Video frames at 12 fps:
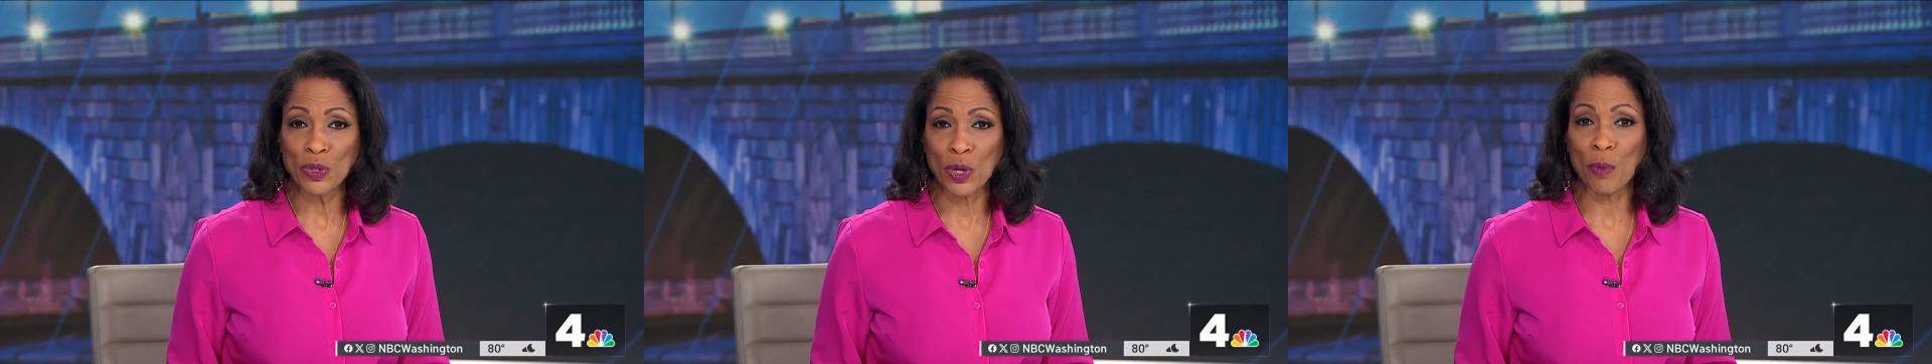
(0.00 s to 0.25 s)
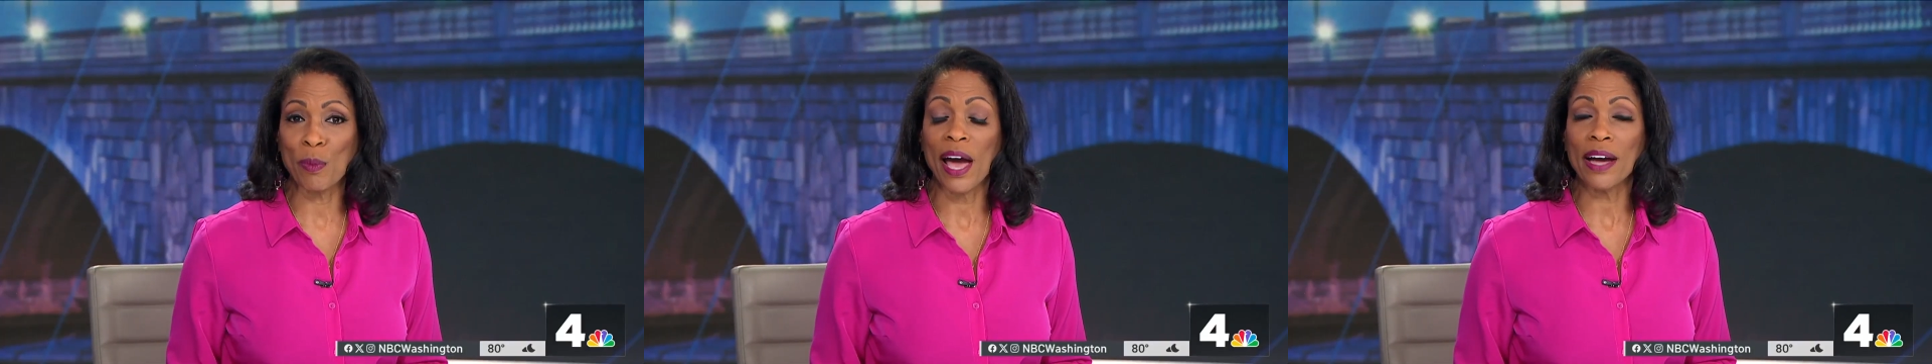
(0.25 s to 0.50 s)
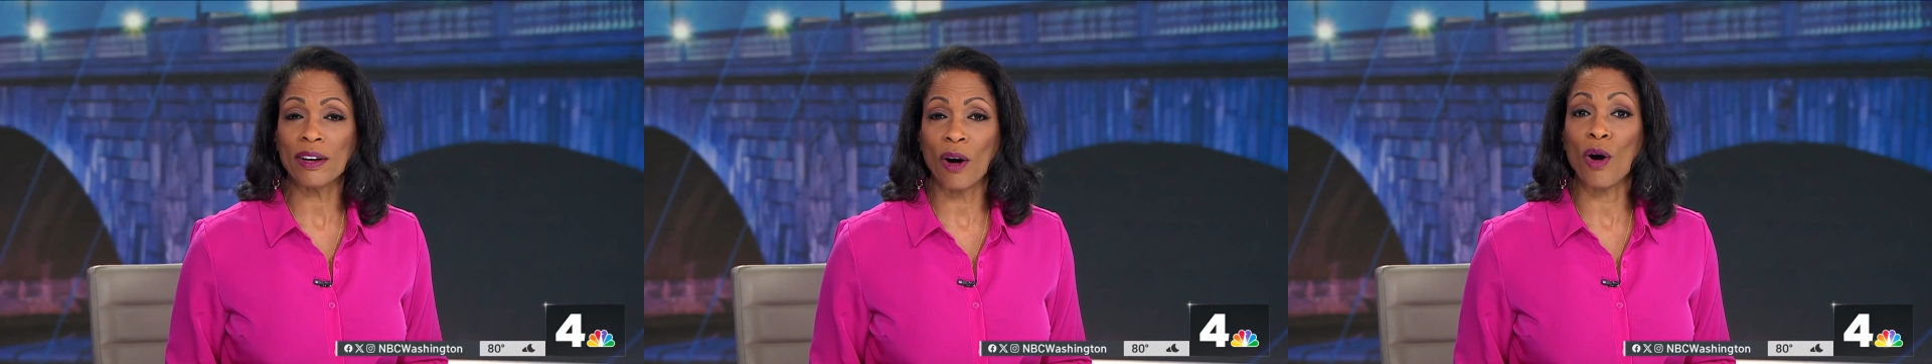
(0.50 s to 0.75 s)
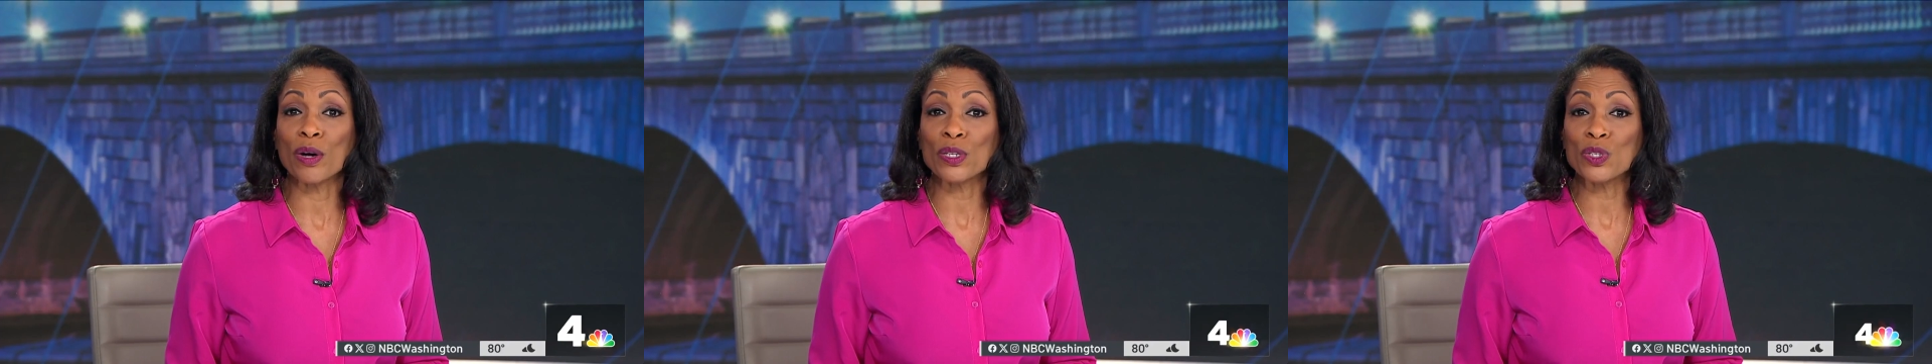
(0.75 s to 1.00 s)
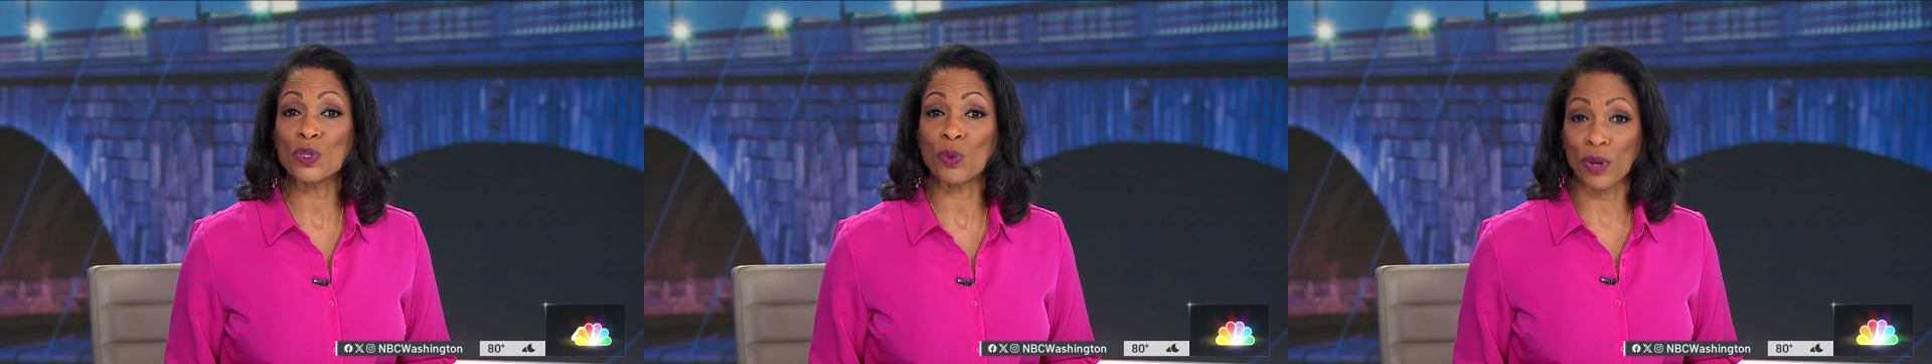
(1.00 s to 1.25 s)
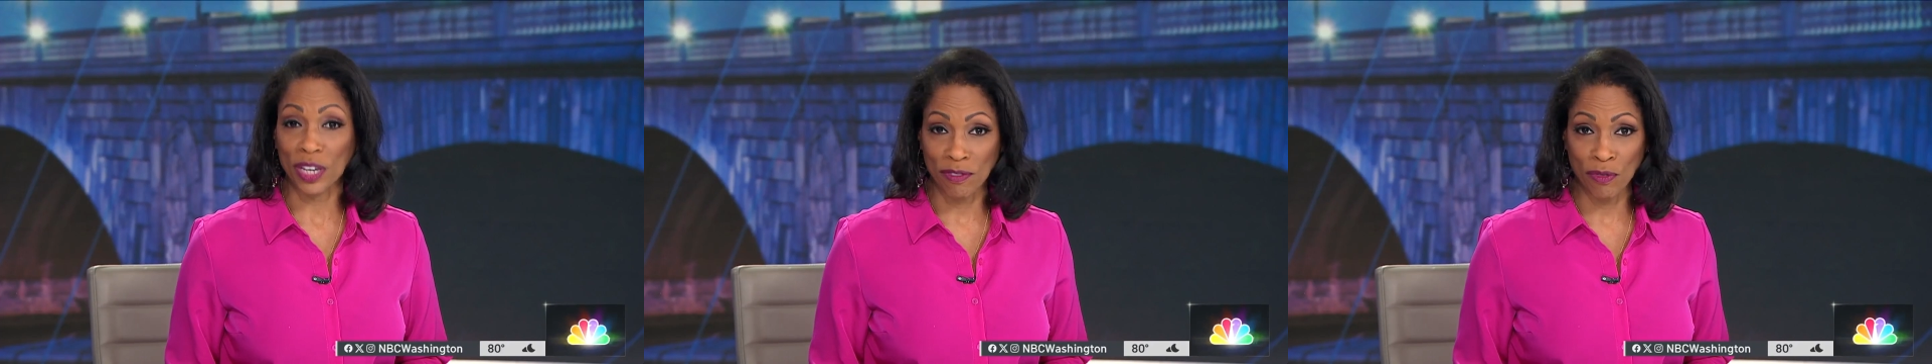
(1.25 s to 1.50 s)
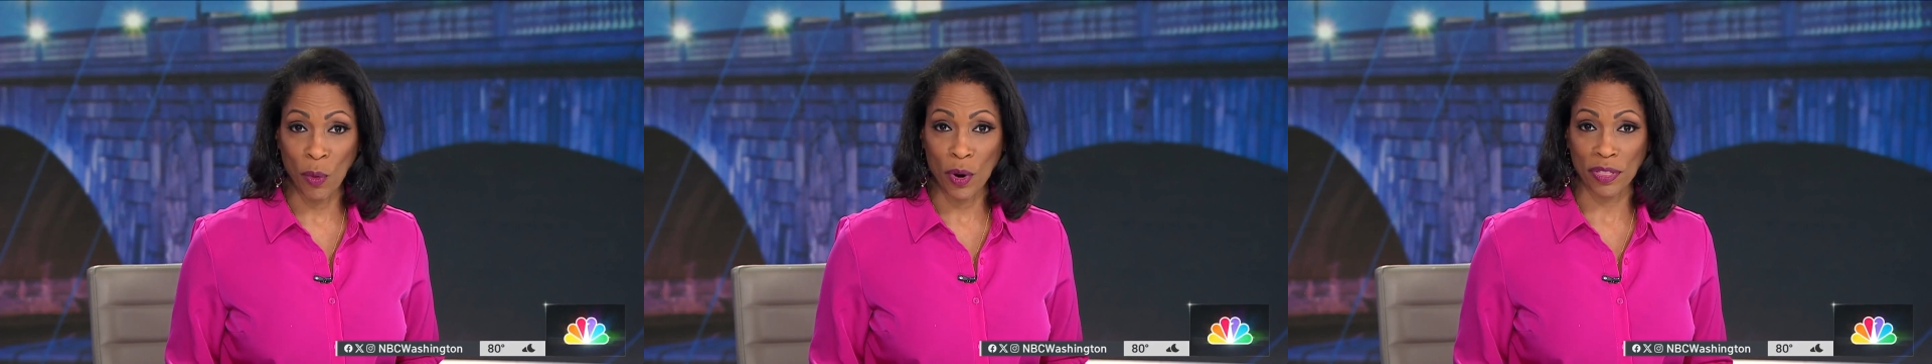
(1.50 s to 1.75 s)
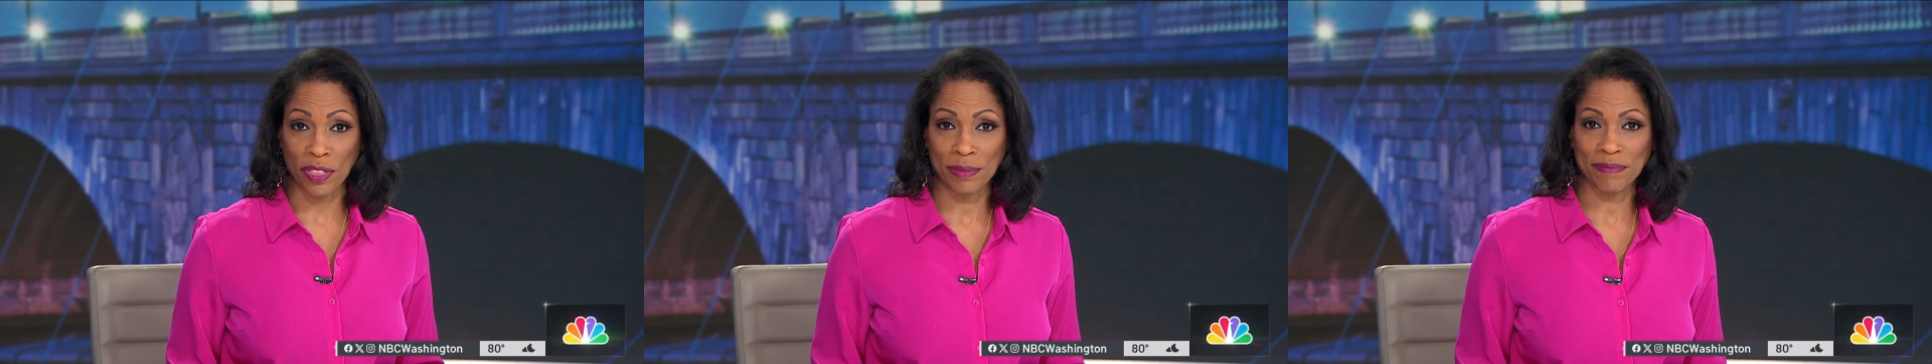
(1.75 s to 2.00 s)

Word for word: go back August 24th.